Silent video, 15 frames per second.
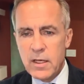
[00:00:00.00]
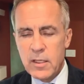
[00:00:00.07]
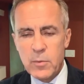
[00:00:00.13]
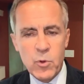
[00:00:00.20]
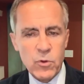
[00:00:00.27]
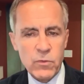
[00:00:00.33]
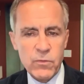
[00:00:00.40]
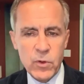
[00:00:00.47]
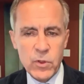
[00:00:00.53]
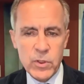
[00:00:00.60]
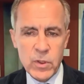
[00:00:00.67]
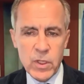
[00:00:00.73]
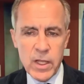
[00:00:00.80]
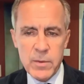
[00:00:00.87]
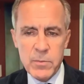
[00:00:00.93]
And the
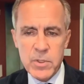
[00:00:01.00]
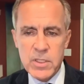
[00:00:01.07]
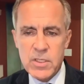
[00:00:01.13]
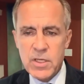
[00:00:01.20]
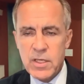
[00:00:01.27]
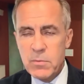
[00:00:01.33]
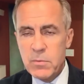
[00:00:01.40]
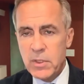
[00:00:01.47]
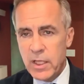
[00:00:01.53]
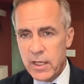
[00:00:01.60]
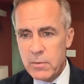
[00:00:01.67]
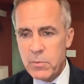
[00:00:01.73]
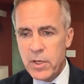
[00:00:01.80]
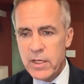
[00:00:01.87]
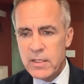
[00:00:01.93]
portfolio alignment team,
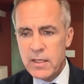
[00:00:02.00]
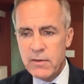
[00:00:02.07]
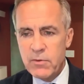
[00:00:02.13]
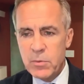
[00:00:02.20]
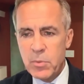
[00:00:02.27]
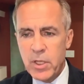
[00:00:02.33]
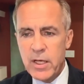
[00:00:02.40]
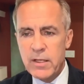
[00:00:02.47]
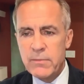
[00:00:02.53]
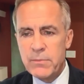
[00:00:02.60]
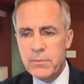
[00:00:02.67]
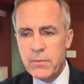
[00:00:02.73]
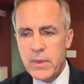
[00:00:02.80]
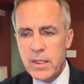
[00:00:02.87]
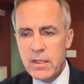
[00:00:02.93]
led by David
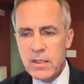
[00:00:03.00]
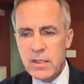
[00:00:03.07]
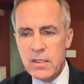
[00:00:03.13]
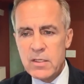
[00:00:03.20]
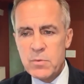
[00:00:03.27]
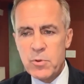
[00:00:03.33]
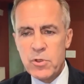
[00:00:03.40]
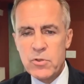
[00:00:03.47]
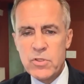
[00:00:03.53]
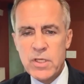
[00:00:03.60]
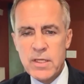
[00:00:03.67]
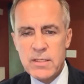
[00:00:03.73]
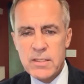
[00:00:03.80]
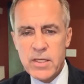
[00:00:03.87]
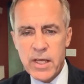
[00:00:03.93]
Blood, is
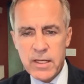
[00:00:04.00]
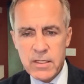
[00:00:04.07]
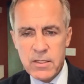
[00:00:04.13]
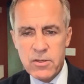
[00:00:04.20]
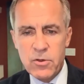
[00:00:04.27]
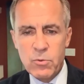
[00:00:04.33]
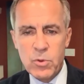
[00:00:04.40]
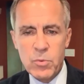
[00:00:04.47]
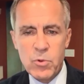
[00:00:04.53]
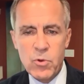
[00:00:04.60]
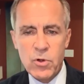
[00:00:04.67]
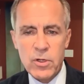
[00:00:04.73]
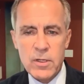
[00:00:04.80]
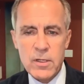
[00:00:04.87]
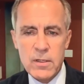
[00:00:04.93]
producing a technical
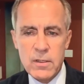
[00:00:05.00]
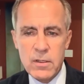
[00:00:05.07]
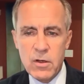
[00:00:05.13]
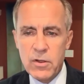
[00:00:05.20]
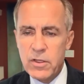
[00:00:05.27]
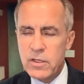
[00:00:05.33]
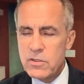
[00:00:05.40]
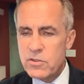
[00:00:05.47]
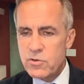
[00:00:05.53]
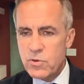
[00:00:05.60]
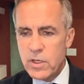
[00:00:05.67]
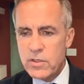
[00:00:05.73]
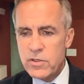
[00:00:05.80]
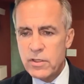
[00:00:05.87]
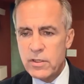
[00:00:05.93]
report on the
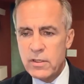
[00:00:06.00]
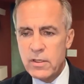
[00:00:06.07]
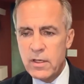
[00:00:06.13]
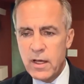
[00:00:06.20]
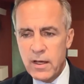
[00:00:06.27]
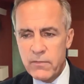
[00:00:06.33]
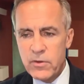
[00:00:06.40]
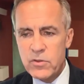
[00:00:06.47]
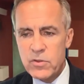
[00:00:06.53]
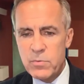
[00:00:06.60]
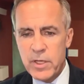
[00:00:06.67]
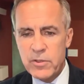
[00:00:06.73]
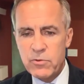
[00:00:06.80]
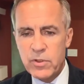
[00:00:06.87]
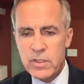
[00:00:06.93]
construction of those
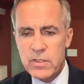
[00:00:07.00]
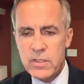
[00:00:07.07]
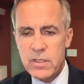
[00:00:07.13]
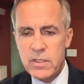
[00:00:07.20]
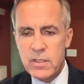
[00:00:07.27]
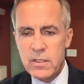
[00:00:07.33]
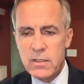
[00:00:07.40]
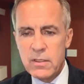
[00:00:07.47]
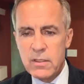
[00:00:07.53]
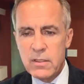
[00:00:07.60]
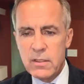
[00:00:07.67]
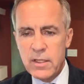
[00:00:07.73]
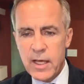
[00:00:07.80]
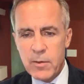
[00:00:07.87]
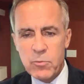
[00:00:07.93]
metrics.
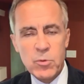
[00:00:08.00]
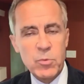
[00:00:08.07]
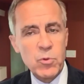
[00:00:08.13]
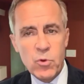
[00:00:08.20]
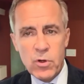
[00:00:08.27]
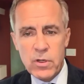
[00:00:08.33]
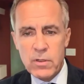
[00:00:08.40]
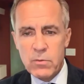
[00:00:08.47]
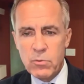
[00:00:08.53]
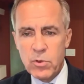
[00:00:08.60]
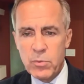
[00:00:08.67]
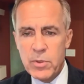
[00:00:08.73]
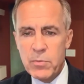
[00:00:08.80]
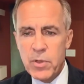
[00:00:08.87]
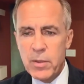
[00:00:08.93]
That report
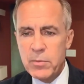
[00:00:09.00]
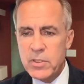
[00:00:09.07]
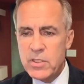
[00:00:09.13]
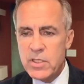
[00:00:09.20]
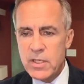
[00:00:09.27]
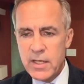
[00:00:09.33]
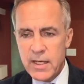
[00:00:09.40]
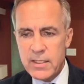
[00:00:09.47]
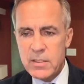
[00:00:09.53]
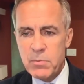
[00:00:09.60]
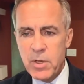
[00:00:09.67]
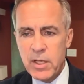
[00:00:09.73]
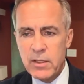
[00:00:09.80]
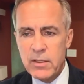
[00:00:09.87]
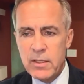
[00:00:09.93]
will be published
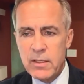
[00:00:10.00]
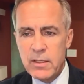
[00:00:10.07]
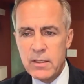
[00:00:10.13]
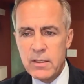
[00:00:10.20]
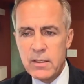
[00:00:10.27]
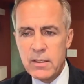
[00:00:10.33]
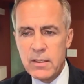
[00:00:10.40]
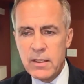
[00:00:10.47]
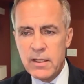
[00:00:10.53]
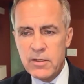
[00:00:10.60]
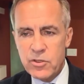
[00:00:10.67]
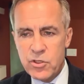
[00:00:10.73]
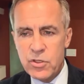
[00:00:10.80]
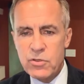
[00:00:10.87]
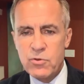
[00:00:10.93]
next month
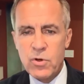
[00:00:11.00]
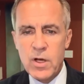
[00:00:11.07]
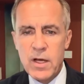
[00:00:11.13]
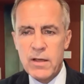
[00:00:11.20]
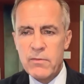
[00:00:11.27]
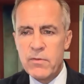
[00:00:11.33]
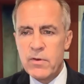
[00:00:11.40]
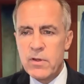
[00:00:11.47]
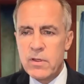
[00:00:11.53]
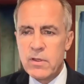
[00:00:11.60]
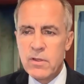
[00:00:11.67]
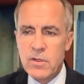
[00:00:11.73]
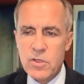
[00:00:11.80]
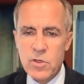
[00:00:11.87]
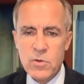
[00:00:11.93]
and should drive
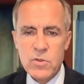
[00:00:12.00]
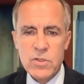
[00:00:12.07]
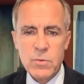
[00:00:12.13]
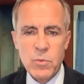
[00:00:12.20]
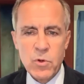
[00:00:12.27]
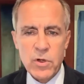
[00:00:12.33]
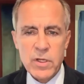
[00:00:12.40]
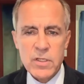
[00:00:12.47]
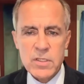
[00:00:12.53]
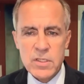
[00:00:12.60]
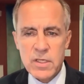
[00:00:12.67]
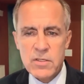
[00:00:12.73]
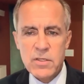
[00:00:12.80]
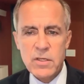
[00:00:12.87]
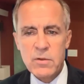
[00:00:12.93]
the use of more
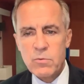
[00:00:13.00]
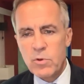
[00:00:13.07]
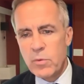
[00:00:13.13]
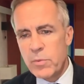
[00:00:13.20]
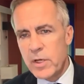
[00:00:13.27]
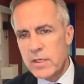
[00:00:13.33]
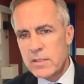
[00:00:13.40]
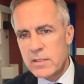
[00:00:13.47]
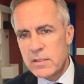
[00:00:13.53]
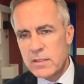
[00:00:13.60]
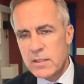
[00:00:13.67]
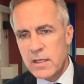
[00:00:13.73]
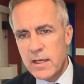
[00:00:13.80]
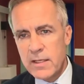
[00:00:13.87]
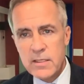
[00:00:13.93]
consistent,
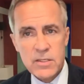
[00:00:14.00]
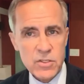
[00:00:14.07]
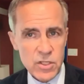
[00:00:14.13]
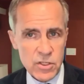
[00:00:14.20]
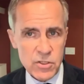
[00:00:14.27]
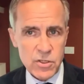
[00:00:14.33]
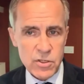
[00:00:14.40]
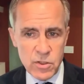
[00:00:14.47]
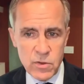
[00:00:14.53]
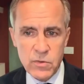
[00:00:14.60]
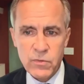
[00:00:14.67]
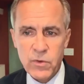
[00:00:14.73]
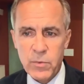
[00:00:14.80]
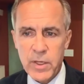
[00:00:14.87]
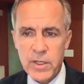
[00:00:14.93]
robust, and
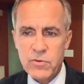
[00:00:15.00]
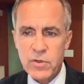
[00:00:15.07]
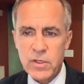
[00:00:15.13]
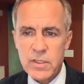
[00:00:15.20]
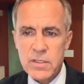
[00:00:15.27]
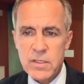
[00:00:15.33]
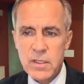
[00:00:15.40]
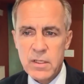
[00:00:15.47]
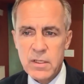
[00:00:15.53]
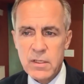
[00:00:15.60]
decision-useful metrics